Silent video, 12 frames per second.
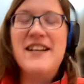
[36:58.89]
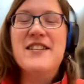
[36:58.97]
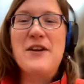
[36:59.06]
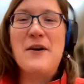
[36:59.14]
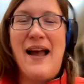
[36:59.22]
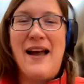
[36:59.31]
and
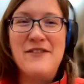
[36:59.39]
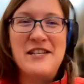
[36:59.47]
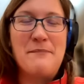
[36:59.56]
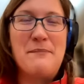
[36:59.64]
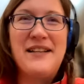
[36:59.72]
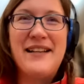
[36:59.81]
so having
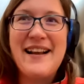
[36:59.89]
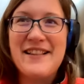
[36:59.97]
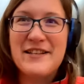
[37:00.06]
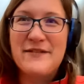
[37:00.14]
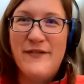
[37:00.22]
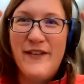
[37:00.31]
to play
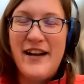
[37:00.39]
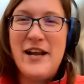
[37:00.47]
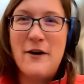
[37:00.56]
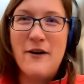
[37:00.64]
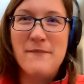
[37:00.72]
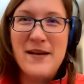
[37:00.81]
this
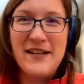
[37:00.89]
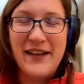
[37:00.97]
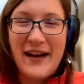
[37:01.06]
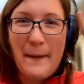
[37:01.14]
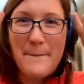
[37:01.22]
video of me like